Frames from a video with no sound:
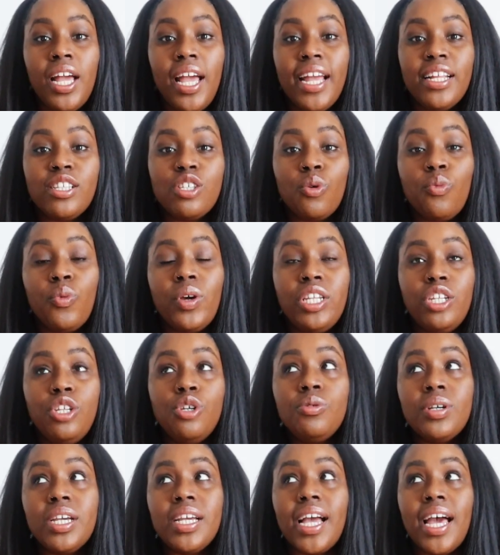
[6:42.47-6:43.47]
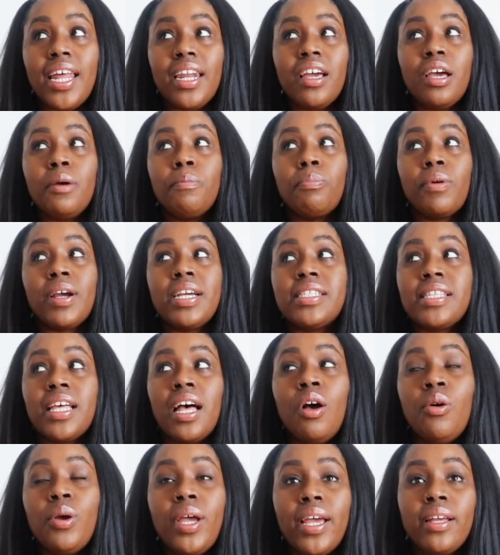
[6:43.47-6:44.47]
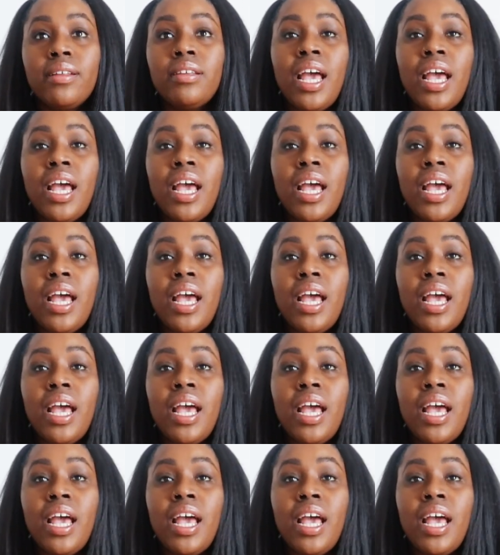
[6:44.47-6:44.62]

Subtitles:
And so when you can kind of embrace that, okay,